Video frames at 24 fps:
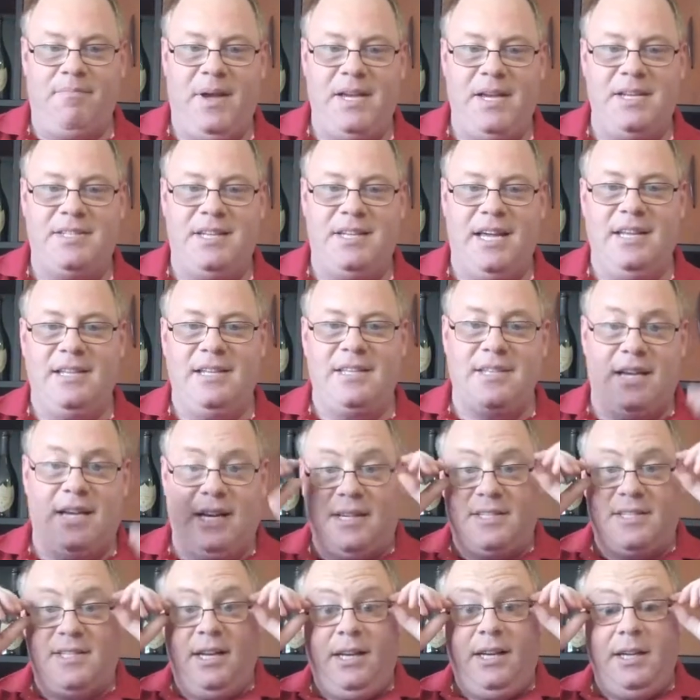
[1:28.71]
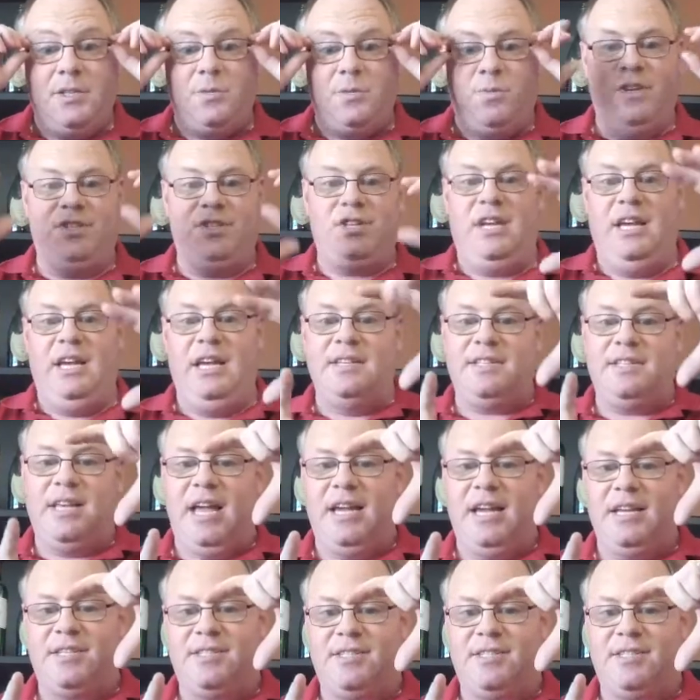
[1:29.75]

based in Zacatecas, which is a